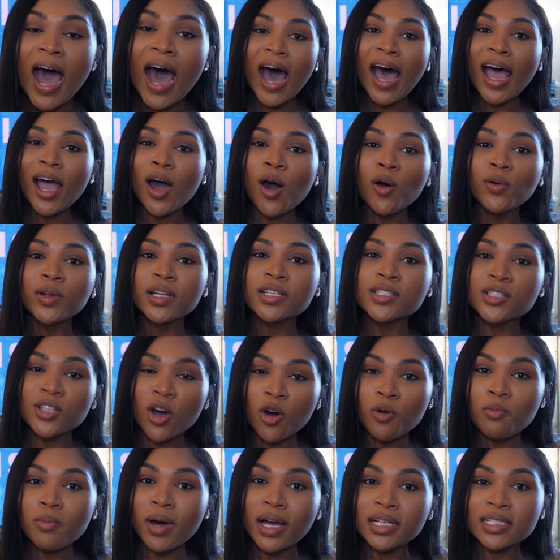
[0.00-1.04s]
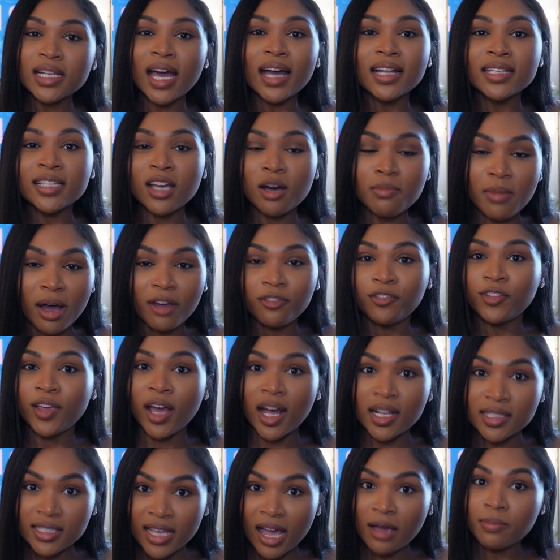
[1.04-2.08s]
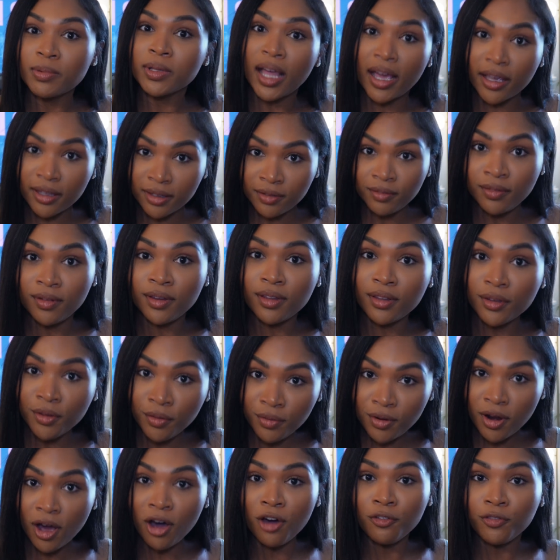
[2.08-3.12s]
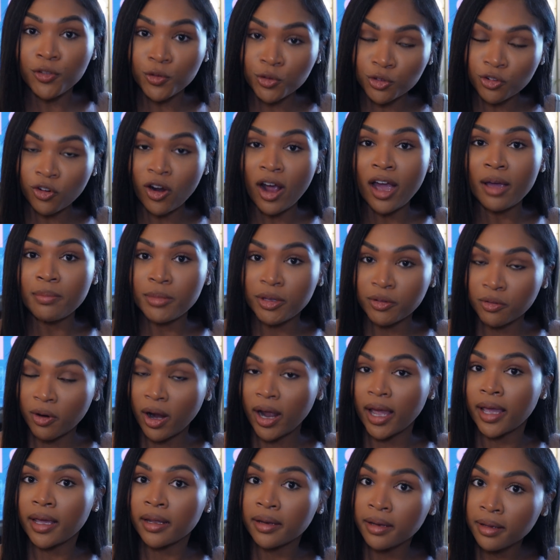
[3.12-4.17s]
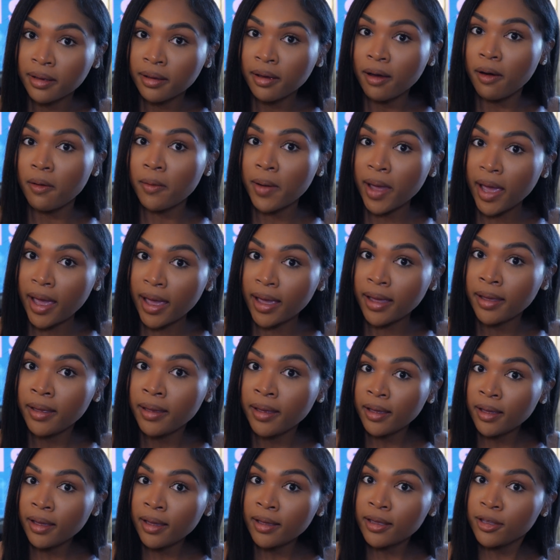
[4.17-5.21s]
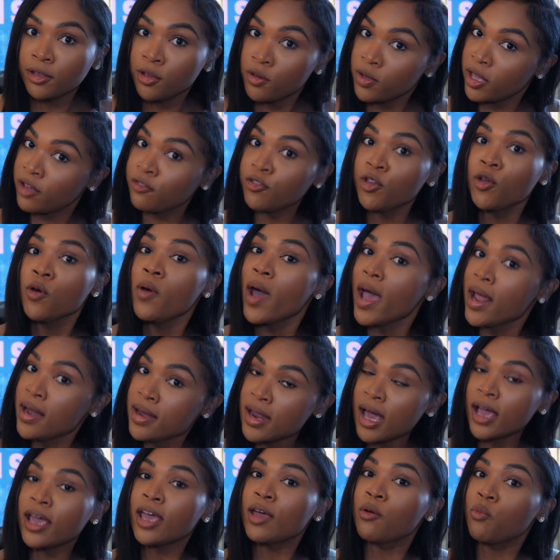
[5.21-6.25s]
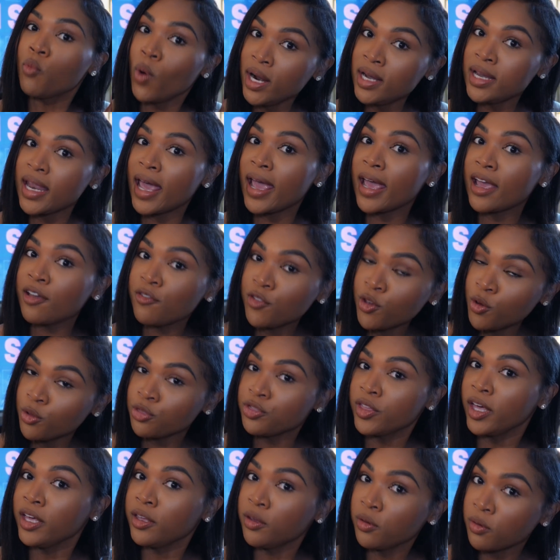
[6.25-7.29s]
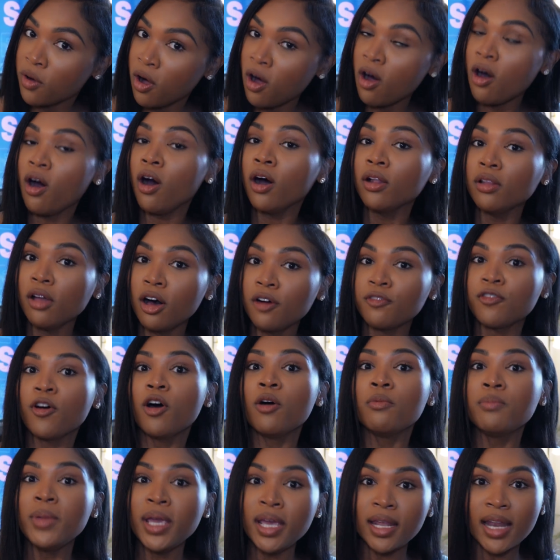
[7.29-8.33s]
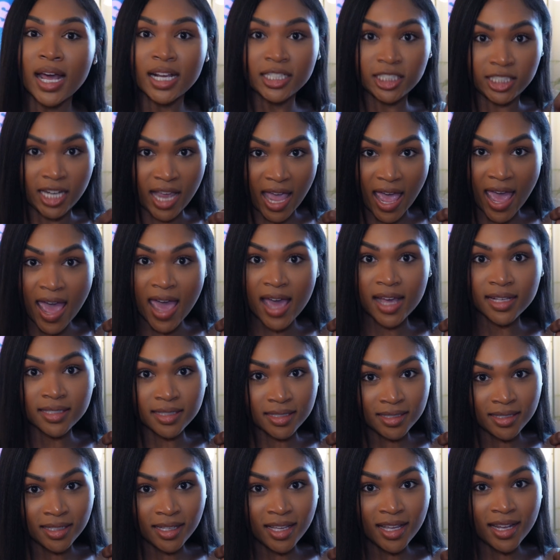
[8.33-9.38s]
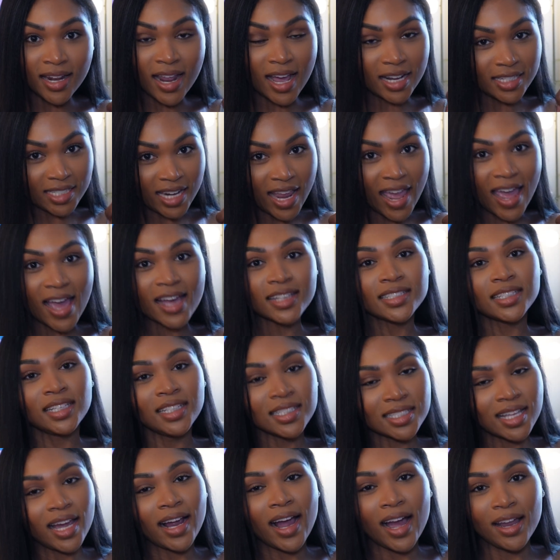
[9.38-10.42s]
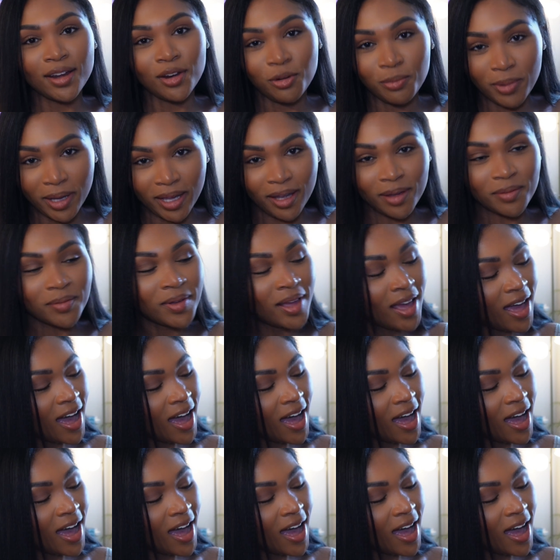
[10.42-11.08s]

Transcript: I hold it so much. I tell my fiance, I'd be like, you know, if you try me right, okay? If you think you're gonna haul off on me, that's your ass. That's your ass. And he's like, I know, babe.